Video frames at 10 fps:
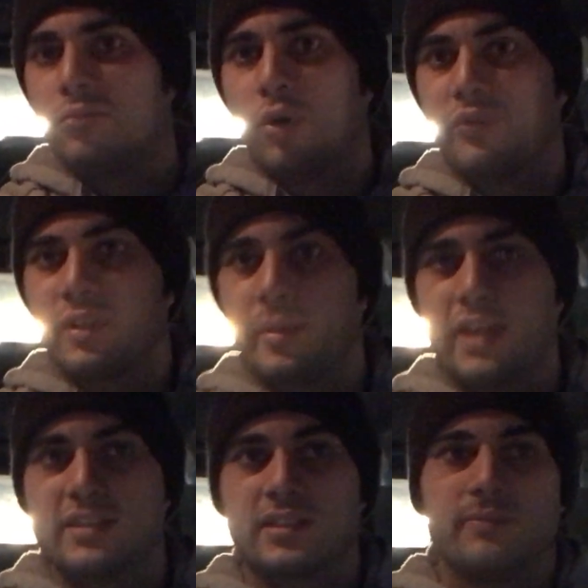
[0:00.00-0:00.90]
hope for the
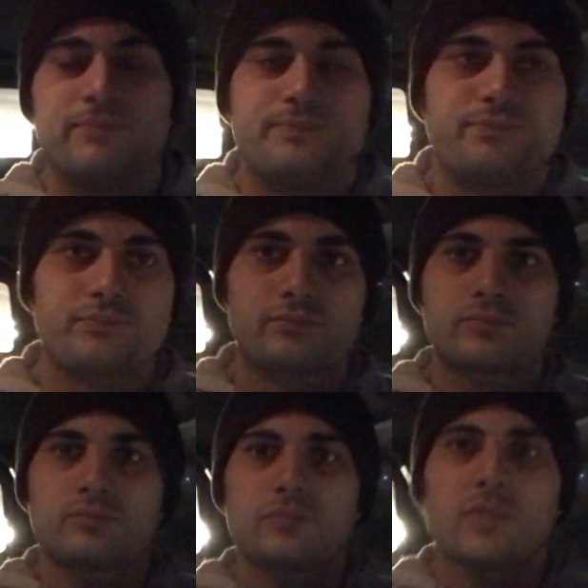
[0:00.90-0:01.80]
best.
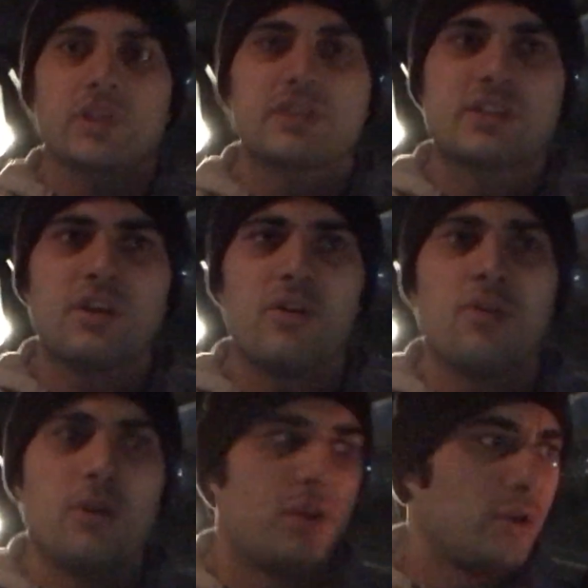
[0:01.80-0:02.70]
So